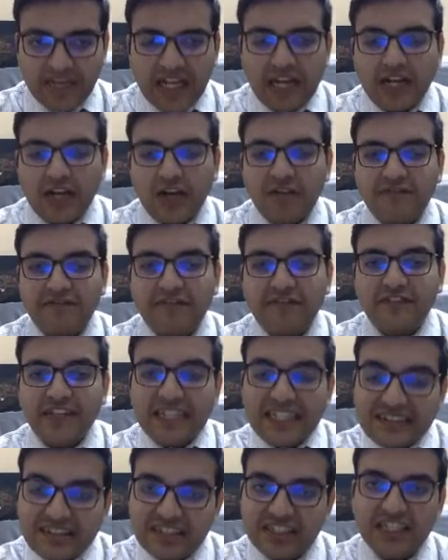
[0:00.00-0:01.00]
Now
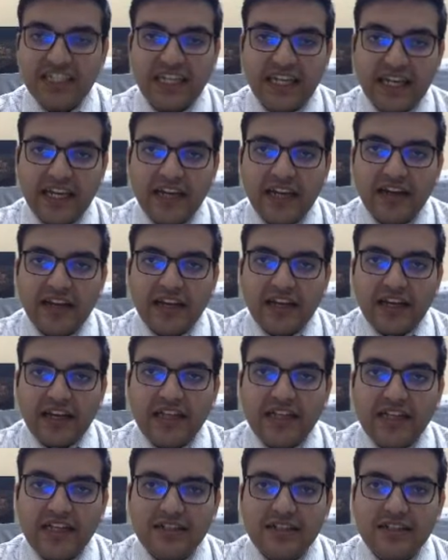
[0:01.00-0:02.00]
15CA
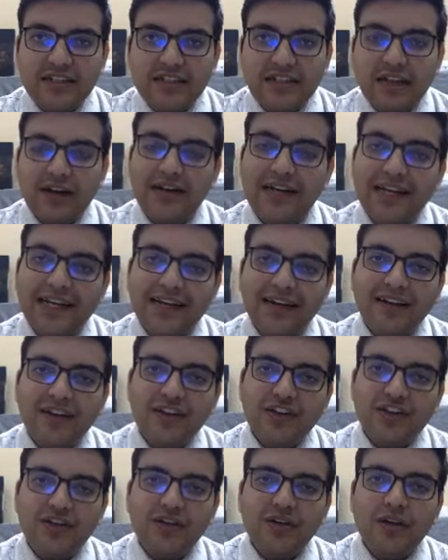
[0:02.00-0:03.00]
is a
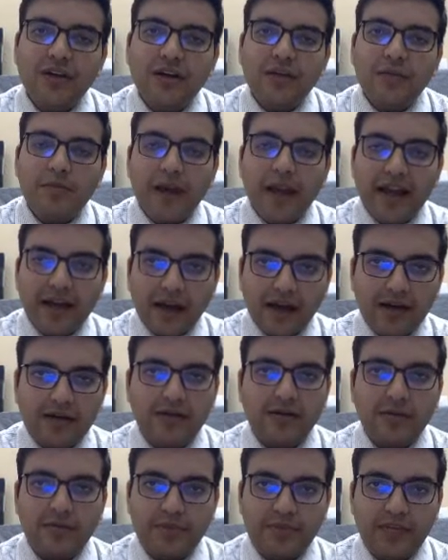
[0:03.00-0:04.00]
declaration by our
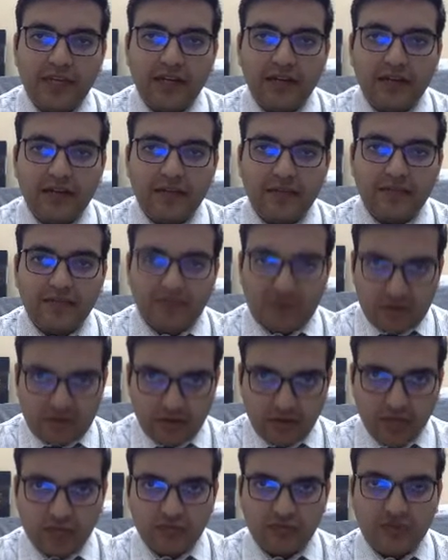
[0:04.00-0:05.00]
company.
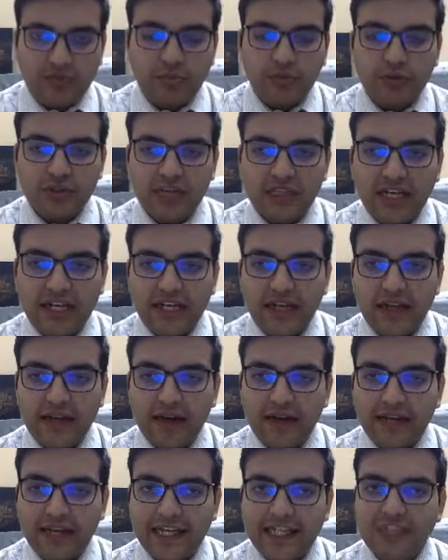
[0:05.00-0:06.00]
Now, supposingly in our
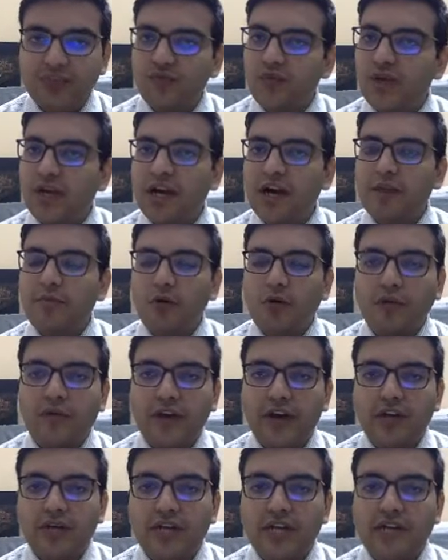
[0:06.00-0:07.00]
case we are Bonvoy
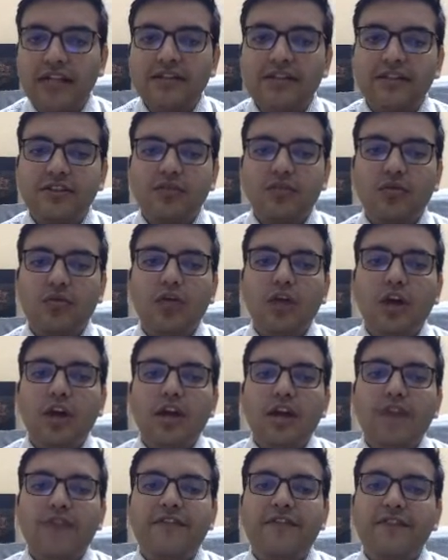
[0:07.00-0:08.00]
Hotels, so
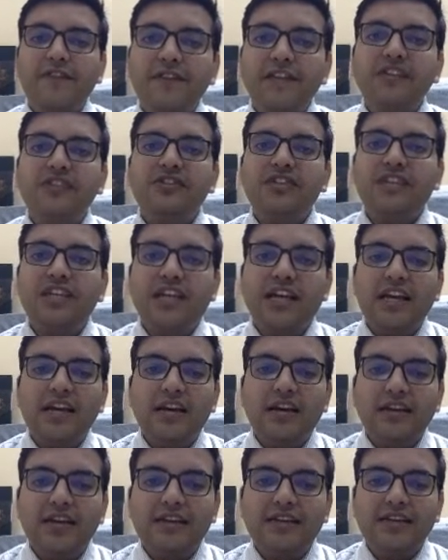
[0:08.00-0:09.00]
15CA
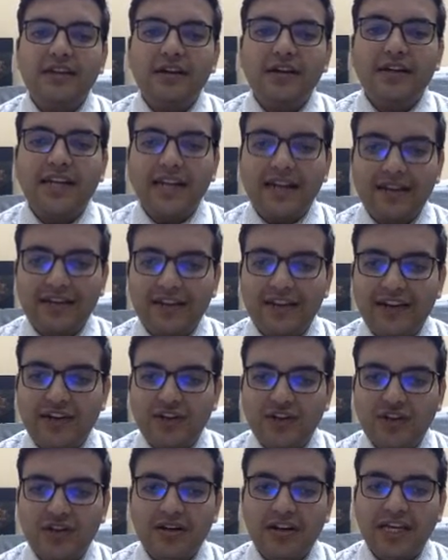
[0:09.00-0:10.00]
is a
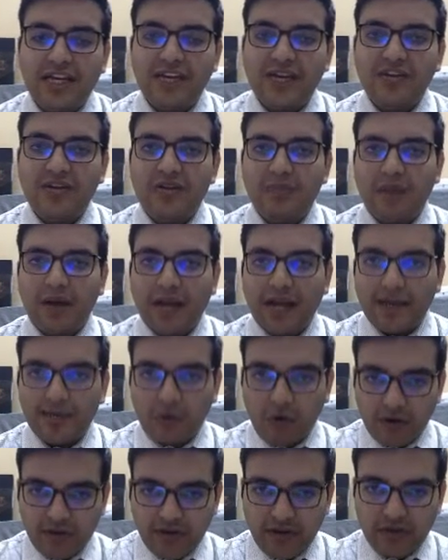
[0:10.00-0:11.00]
declaration given by
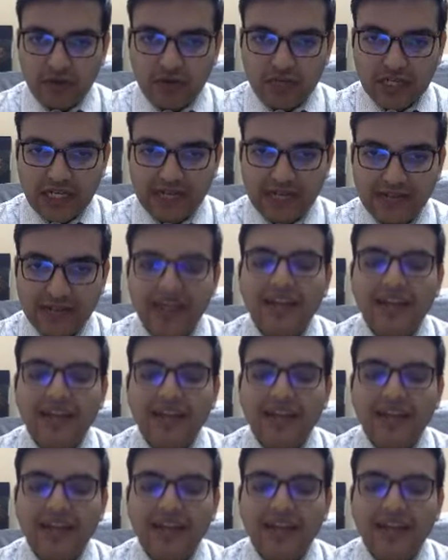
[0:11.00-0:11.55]
Bonvoy Hotels